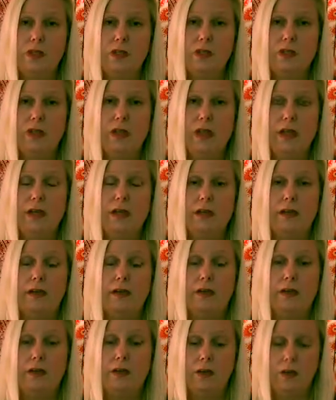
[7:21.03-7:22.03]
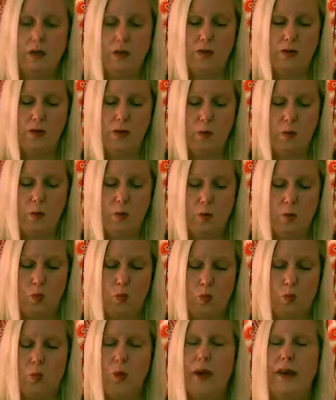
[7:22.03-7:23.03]
The
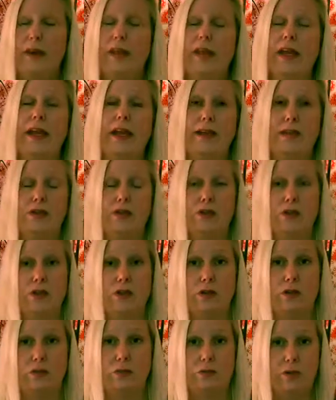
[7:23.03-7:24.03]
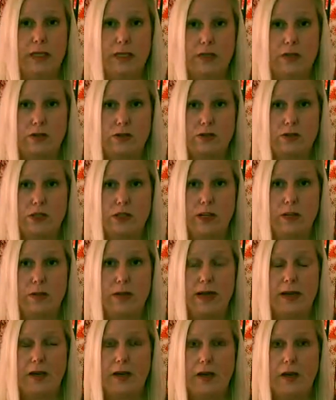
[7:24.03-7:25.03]
one thing I started researching
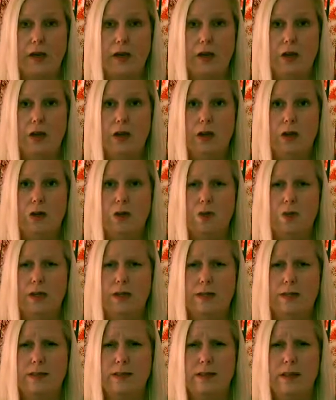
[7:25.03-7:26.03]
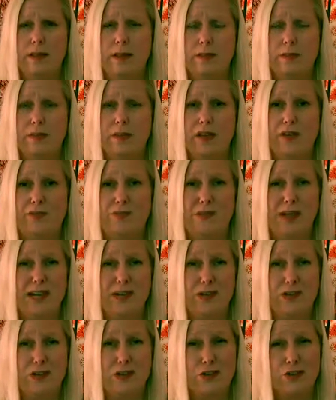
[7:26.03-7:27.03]
about it was if my
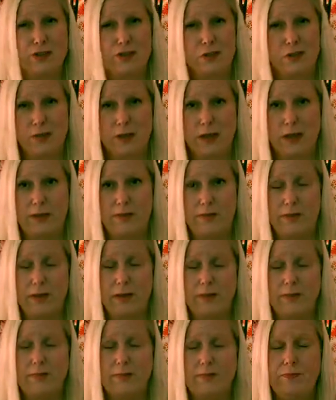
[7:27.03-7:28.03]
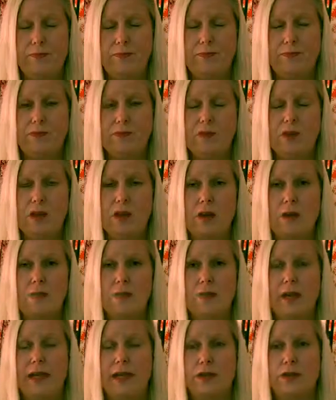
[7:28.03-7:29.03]
insurance would cover it.
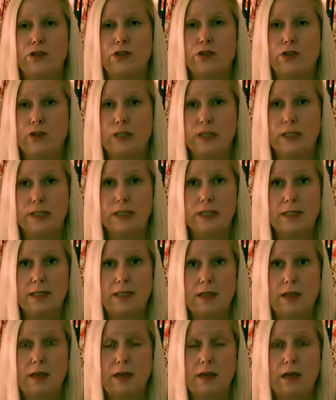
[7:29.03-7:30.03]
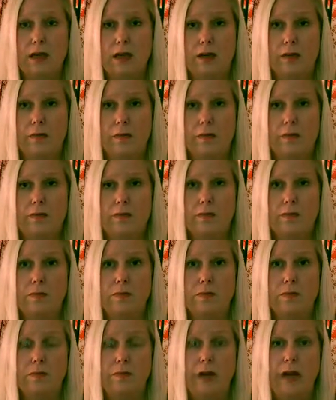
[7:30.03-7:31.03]
My insurance, I
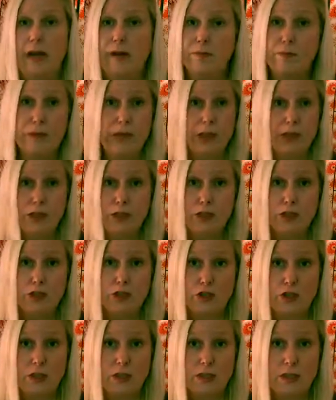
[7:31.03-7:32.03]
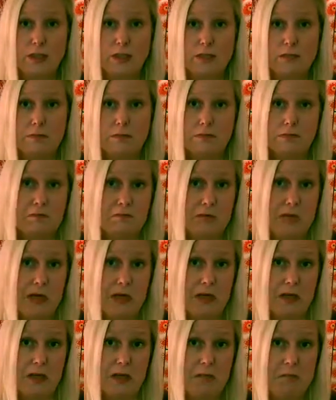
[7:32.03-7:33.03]
have pretty good insurance,
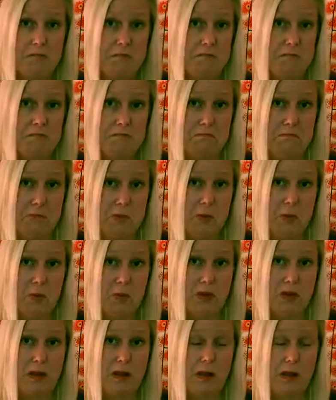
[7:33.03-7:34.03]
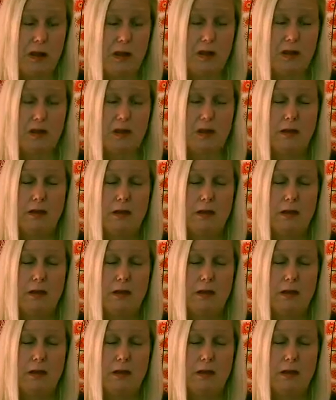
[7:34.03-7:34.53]
apparently. Who would have thought?